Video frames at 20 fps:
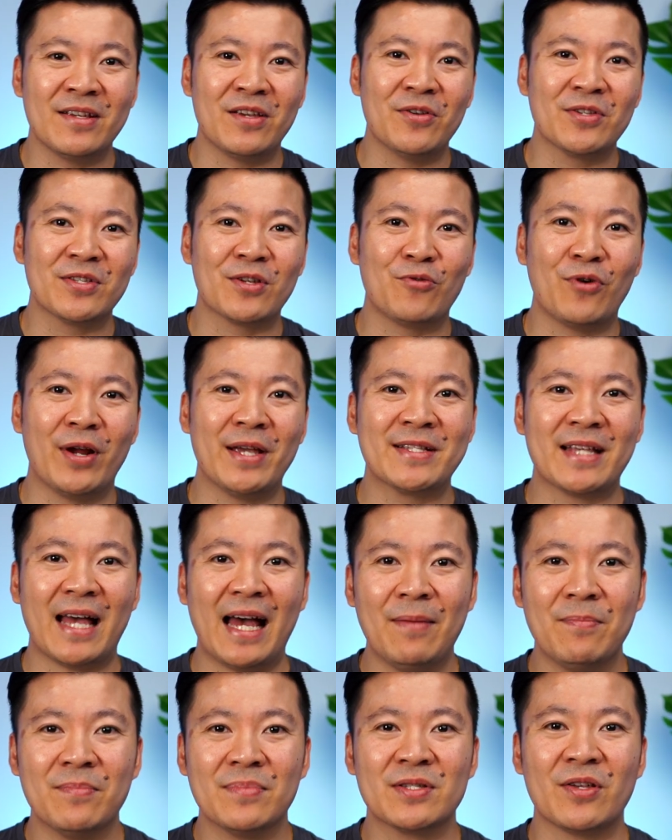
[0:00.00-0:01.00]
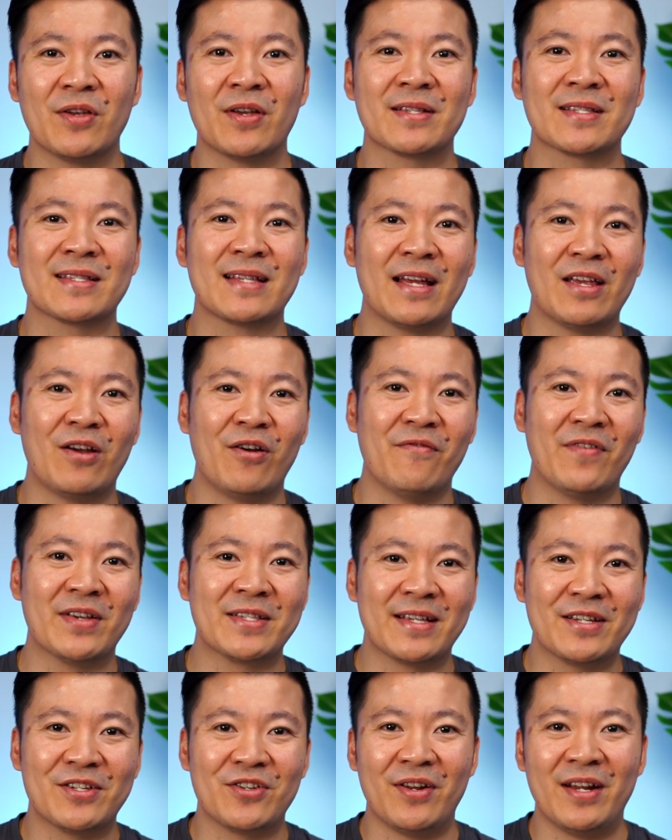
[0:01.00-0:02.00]
use the Raiz app so you can start your
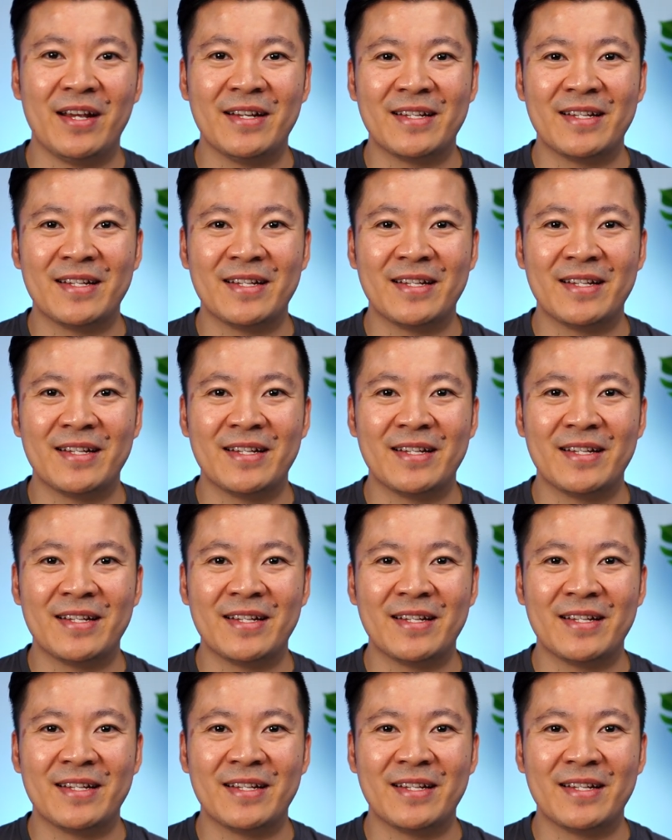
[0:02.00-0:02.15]
investing journey